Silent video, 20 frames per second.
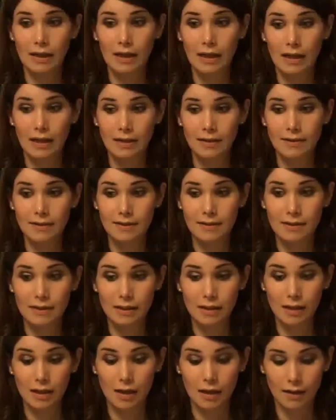and
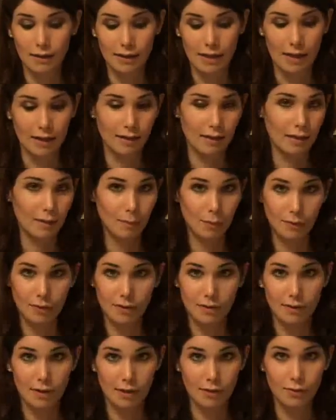still keep your
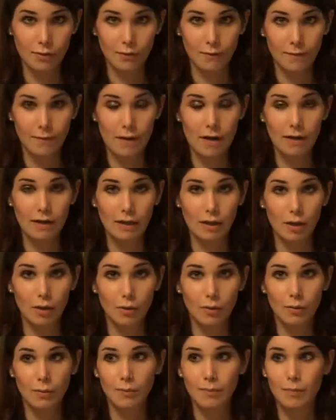testosterone fairly
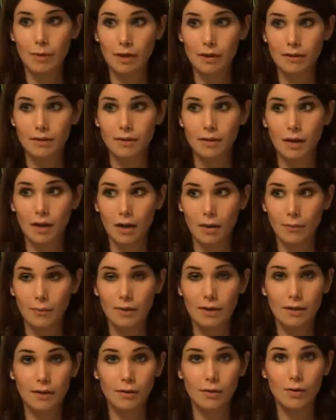low, but
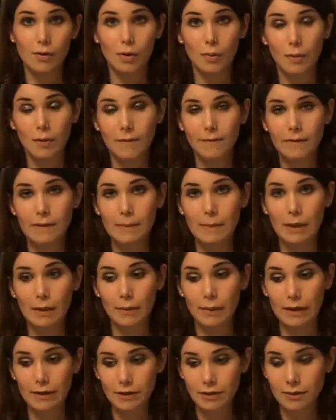within the normal female
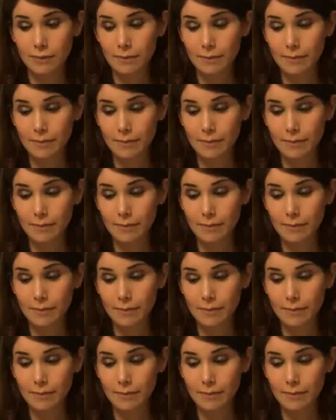range.